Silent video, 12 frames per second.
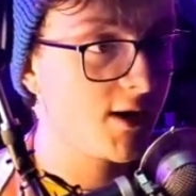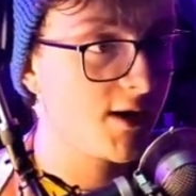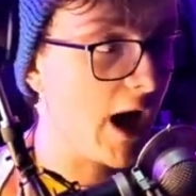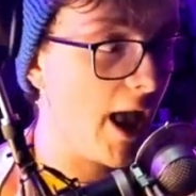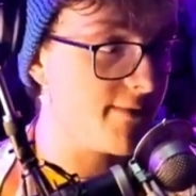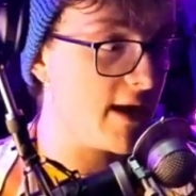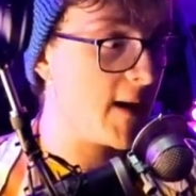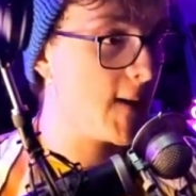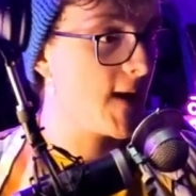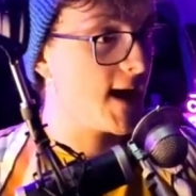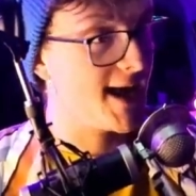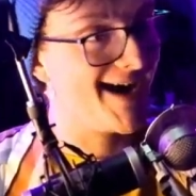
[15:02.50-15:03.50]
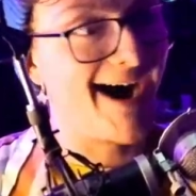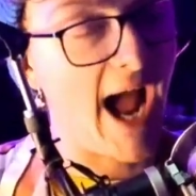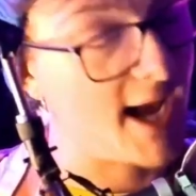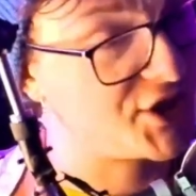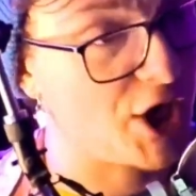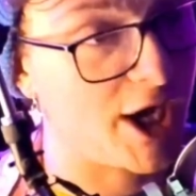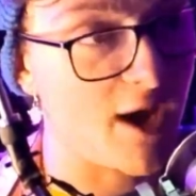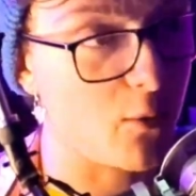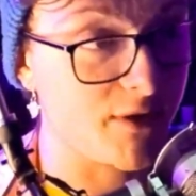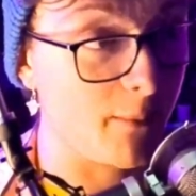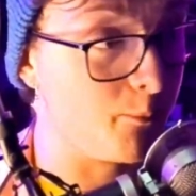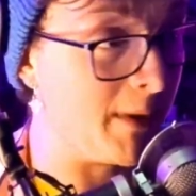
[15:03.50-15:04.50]
Uh, I say that
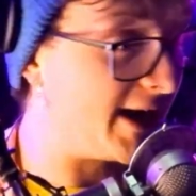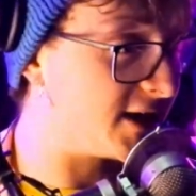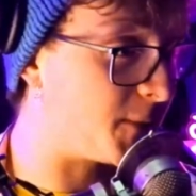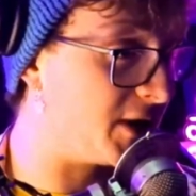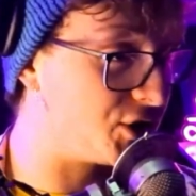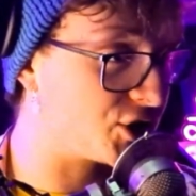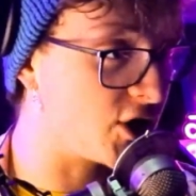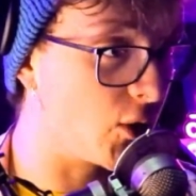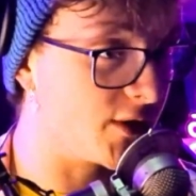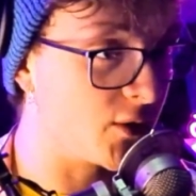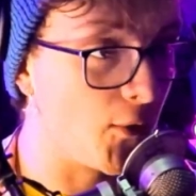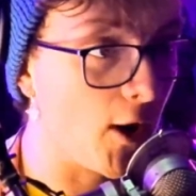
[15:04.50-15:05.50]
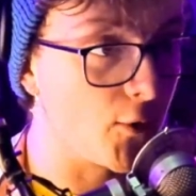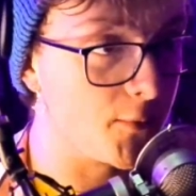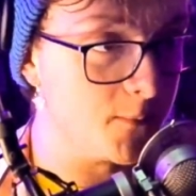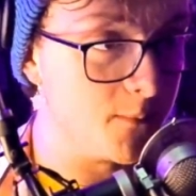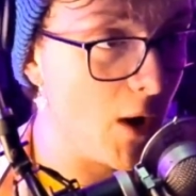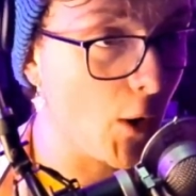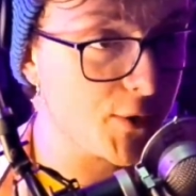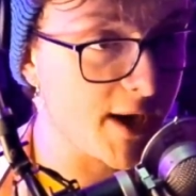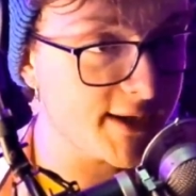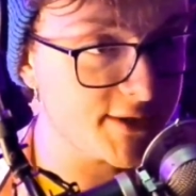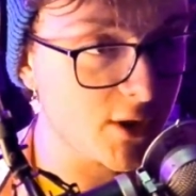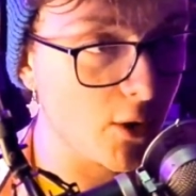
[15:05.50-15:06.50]
with the biggest pinch of salt in the world.
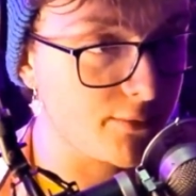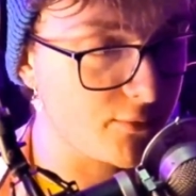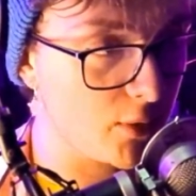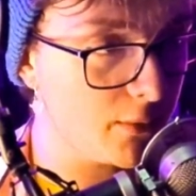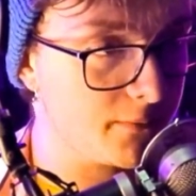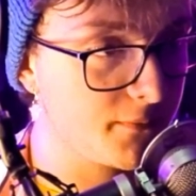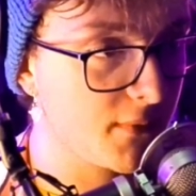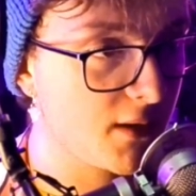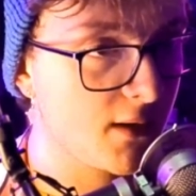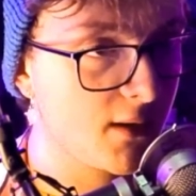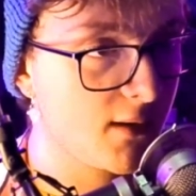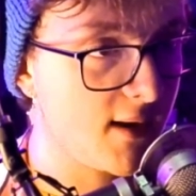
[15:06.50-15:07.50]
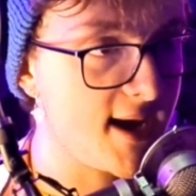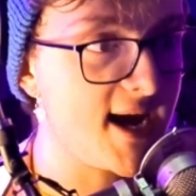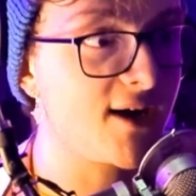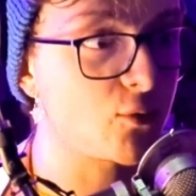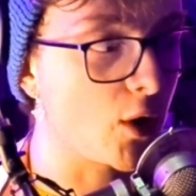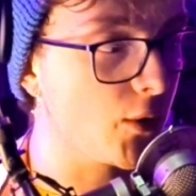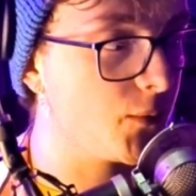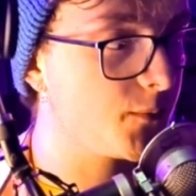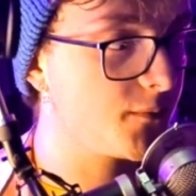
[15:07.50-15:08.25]
Okay to go through. Arrow.